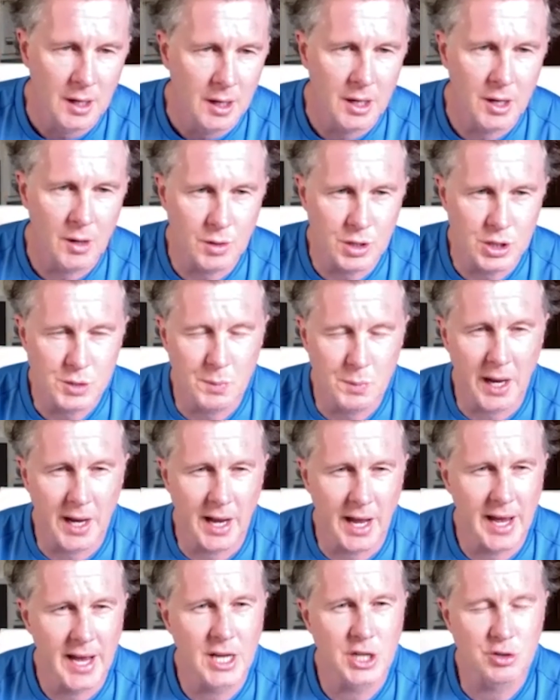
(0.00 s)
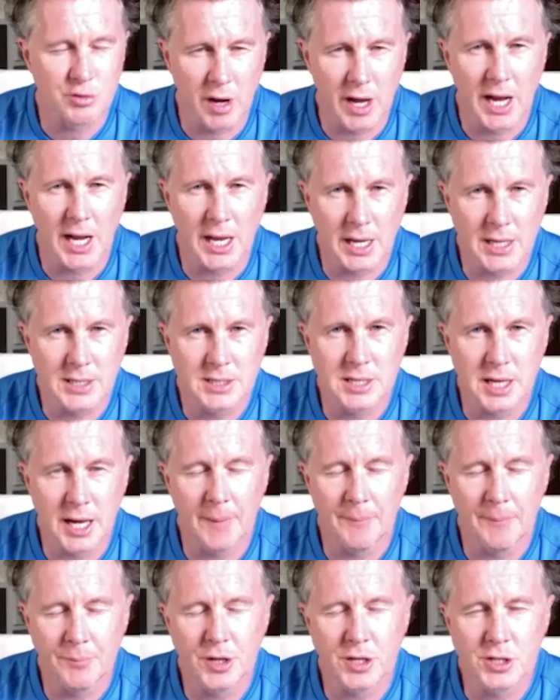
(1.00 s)
you know, you're splitting hairs, really. It's
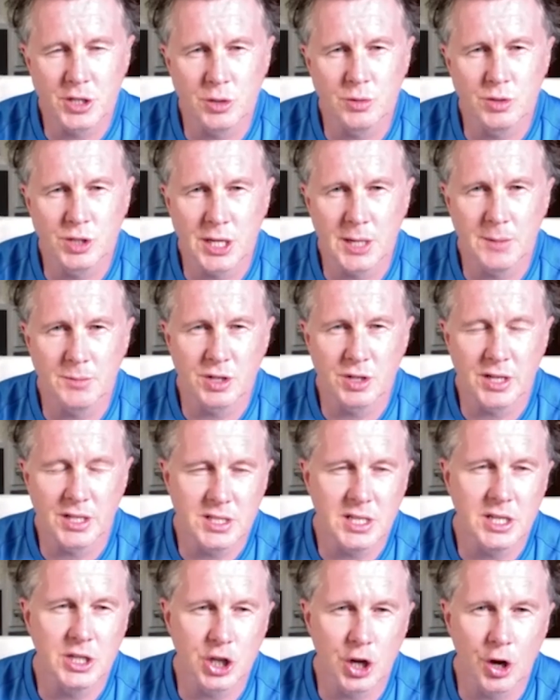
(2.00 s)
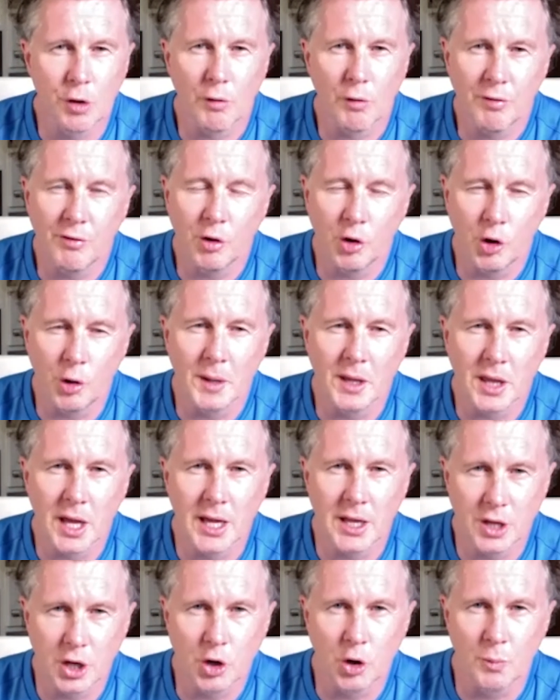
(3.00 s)
the two teams are in decent enough form
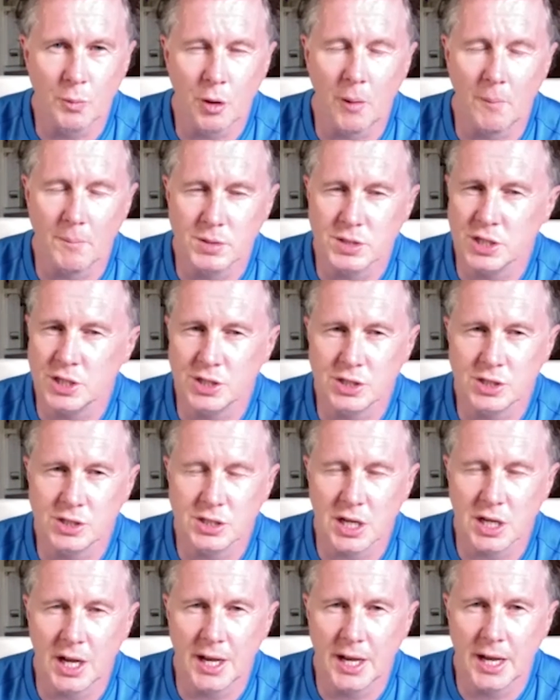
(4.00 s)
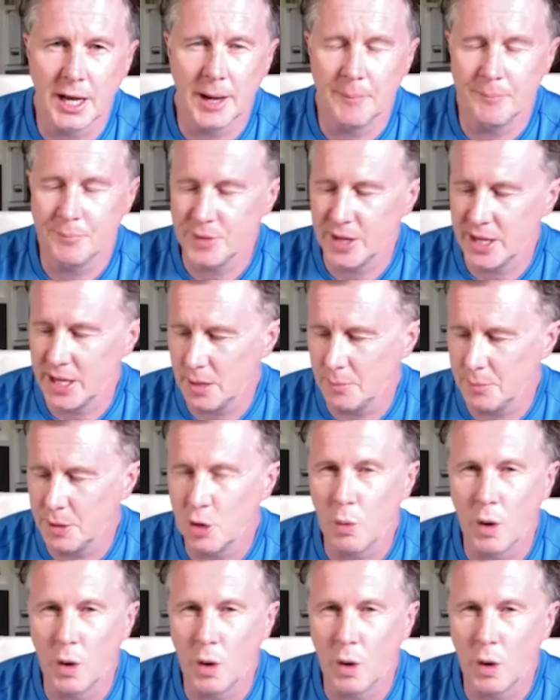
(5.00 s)
in the cup competitions, and it'll be